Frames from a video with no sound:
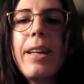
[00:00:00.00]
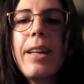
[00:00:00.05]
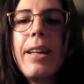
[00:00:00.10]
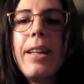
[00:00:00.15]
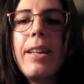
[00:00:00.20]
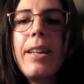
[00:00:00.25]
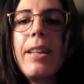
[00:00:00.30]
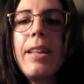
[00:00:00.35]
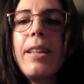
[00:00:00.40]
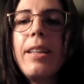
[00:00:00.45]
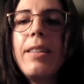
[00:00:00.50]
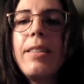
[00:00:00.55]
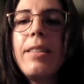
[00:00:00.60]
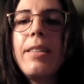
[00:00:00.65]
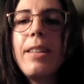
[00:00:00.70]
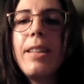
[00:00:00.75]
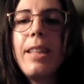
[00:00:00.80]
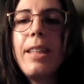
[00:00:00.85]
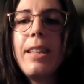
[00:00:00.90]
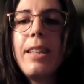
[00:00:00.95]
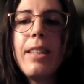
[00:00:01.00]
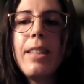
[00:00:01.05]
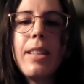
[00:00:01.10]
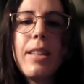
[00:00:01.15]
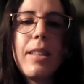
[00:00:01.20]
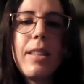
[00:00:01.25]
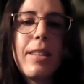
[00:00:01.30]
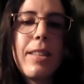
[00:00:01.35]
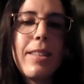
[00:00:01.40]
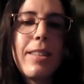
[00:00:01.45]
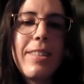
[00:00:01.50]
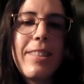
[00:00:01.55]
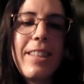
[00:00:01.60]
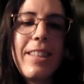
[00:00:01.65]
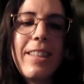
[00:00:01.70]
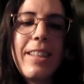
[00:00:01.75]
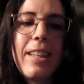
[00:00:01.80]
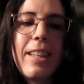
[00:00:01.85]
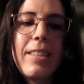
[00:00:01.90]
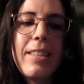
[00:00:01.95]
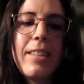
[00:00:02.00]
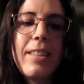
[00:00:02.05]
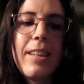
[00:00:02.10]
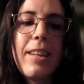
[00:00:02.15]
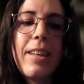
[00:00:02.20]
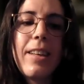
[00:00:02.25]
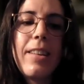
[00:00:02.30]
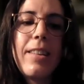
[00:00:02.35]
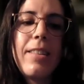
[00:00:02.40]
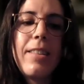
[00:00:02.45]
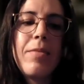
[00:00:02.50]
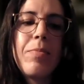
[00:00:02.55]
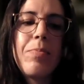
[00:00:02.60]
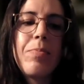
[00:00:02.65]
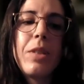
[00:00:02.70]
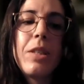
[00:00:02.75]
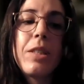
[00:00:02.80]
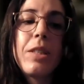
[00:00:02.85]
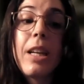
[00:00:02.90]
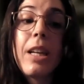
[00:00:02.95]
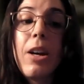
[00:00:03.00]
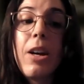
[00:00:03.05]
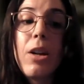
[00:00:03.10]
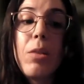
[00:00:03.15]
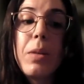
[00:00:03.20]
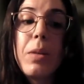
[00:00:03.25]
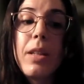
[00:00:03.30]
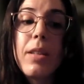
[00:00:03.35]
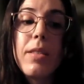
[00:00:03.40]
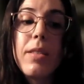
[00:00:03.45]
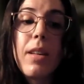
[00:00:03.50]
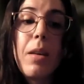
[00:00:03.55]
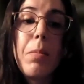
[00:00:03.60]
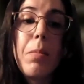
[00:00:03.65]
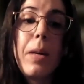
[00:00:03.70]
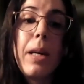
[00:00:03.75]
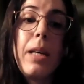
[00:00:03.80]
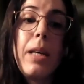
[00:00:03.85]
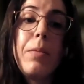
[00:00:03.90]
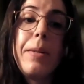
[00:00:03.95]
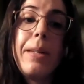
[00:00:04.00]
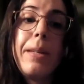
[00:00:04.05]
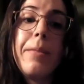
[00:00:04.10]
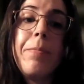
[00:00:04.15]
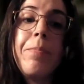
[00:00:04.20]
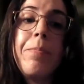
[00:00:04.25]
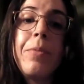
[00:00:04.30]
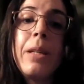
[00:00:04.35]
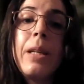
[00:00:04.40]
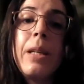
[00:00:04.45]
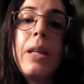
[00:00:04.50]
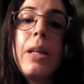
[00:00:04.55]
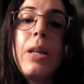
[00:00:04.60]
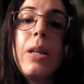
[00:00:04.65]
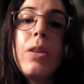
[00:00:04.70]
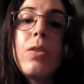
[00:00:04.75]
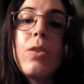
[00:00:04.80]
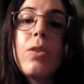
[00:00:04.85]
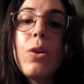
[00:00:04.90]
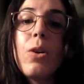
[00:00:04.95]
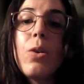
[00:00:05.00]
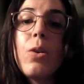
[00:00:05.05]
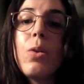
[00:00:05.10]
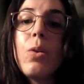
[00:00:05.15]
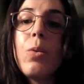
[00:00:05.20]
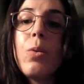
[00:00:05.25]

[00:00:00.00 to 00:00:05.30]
can easily see that this cannot be the same baby. So